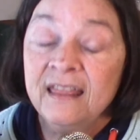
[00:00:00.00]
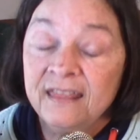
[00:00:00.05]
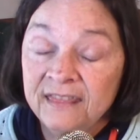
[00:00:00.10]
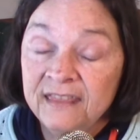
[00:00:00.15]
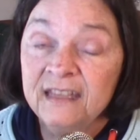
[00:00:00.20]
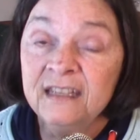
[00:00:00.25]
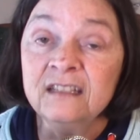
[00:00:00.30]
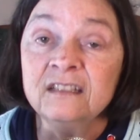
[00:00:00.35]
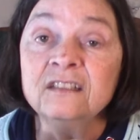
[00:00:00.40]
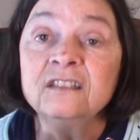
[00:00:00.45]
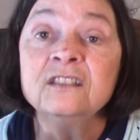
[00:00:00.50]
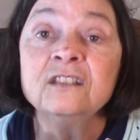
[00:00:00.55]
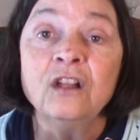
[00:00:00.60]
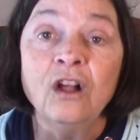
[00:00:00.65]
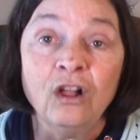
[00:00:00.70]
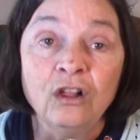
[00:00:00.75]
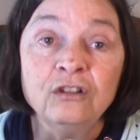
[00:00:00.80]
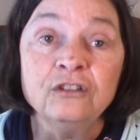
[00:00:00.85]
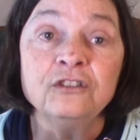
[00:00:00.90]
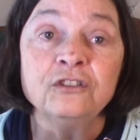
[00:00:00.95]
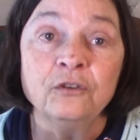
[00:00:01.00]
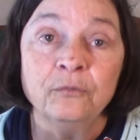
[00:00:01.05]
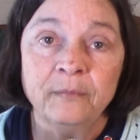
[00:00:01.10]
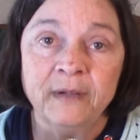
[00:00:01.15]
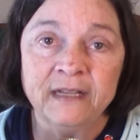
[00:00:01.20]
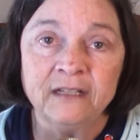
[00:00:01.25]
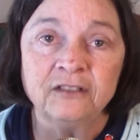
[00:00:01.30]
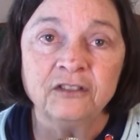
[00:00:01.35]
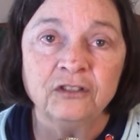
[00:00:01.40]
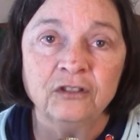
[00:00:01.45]
This also
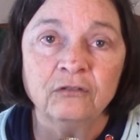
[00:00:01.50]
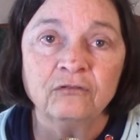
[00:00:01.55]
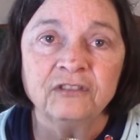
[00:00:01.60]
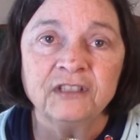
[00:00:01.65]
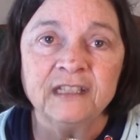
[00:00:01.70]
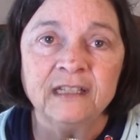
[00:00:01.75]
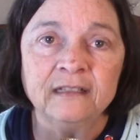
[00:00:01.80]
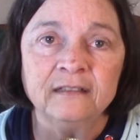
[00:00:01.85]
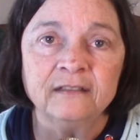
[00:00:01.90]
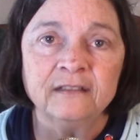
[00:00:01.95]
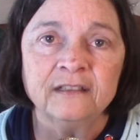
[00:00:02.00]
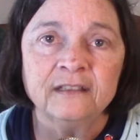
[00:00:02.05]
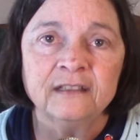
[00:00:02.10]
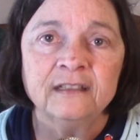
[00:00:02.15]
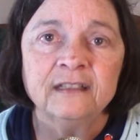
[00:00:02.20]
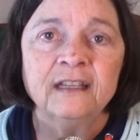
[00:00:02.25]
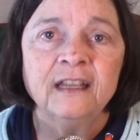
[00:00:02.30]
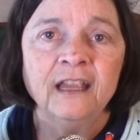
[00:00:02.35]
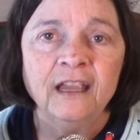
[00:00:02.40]
makes no sense.